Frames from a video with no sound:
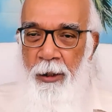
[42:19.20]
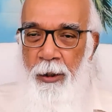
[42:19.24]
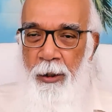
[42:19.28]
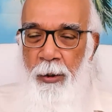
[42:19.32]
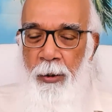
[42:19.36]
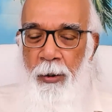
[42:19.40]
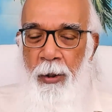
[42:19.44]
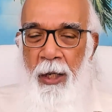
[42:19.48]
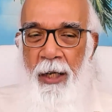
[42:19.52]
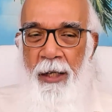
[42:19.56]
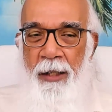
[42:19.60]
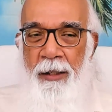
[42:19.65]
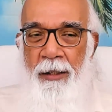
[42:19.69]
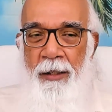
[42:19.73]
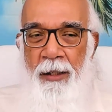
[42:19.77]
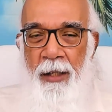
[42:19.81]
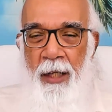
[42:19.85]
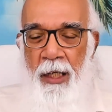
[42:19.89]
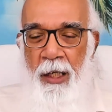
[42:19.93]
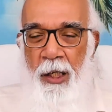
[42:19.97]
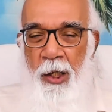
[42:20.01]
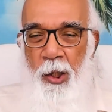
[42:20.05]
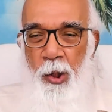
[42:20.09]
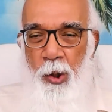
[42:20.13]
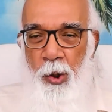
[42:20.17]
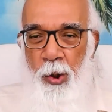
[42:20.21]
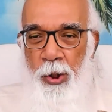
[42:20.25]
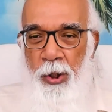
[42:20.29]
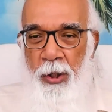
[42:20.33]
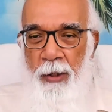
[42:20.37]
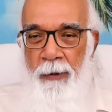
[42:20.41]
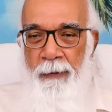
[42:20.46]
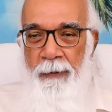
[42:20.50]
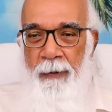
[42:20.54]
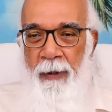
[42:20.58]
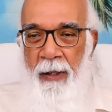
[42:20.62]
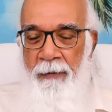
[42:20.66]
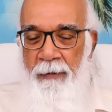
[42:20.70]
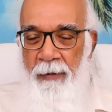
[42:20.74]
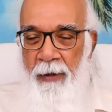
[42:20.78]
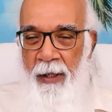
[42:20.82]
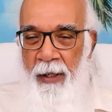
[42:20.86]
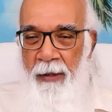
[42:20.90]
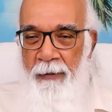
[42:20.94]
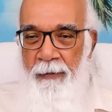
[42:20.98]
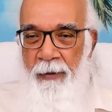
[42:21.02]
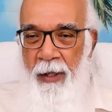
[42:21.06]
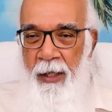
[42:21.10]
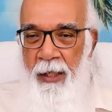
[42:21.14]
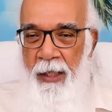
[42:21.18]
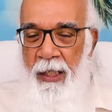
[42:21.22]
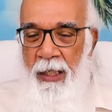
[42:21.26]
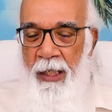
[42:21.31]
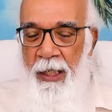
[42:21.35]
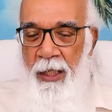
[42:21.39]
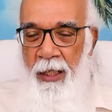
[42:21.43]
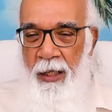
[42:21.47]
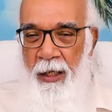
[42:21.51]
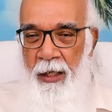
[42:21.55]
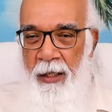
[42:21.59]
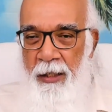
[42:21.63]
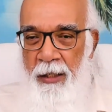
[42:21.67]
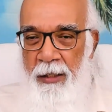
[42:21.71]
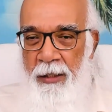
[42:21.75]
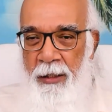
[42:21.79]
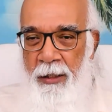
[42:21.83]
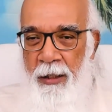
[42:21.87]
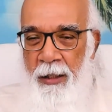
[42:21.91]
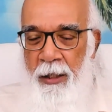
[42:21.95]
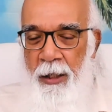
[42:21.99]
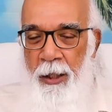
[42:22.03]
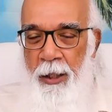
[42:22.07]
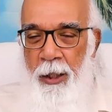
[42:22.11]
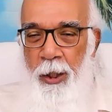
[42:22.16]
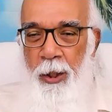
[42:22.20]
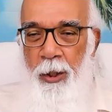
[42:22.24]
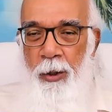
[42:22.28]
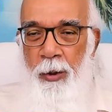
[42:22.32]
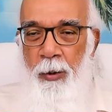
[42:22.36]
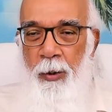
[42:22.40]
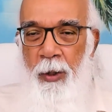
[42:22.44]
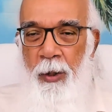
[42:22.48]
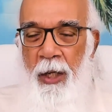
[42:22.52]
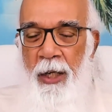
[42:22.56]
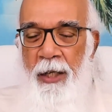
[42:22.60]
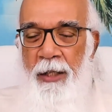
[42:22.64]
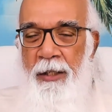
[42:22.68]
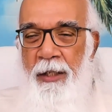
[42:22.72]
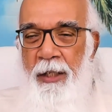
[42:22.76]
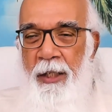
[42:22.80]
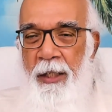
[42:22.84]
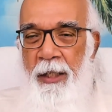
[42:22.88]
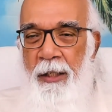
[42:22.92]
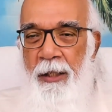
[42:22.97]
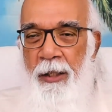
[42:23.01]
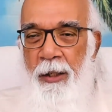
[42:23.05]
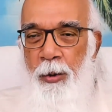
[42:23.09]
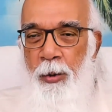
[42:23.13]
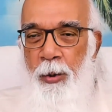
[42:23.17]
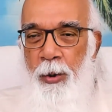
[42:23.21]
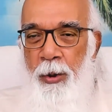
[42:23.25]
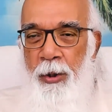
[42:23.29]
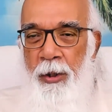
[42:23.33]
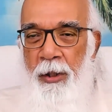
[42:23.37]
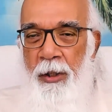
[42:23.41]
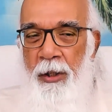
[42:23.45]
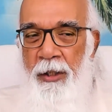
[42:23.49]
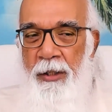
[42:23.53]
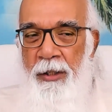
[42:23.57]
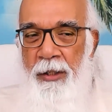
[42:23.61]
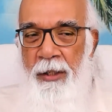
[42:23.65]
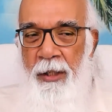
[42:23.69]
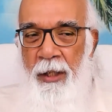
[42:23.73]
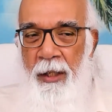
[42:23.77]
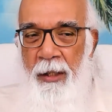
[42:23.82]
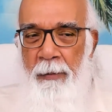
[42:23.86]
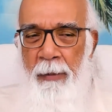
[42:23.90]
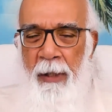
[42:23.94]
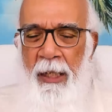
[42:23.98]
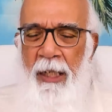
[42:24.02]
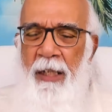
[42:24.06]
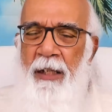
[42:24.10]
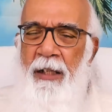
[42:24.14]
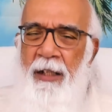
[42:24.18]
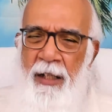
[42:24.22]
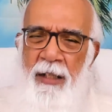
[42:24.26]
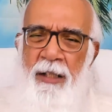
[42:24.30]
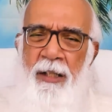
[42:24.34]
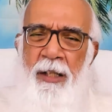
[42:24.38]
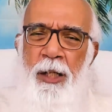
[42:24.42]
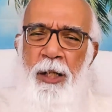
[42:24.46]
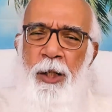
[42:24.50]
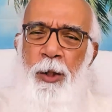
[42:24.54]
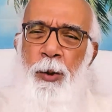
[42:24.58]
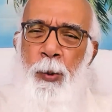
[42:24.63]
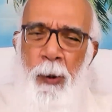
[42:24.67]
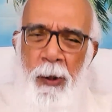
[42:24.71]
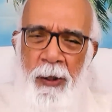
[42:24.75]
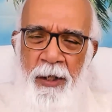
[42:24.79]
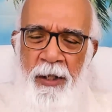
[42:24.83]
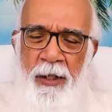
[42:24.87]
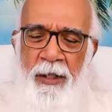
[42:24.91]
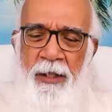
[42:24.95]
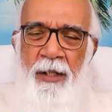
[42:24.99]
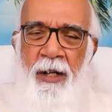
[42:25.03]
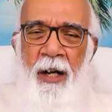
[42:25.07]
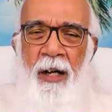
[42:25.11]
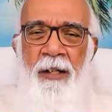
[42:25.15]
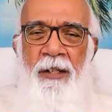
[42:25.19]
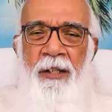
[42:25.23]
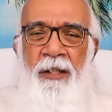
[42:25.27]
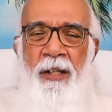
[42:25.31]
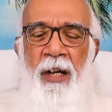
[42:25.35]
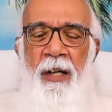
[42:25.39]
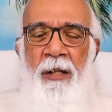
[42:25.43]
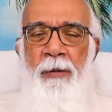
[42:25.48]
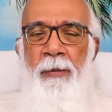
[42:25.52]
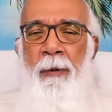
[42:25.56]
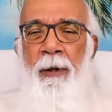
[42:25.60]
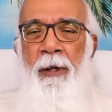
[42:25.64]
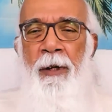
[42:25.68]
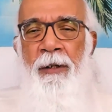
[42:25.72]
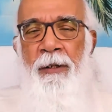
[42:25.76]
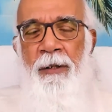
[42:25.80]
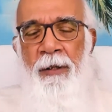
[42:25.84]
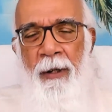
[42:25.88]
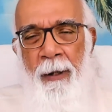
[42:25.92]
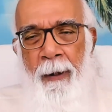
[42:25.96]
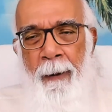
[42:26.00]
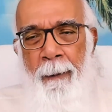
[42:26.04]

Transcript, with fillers: Do I think good of everyone? Yes. Do I see the goodness in me? This is what is contentment.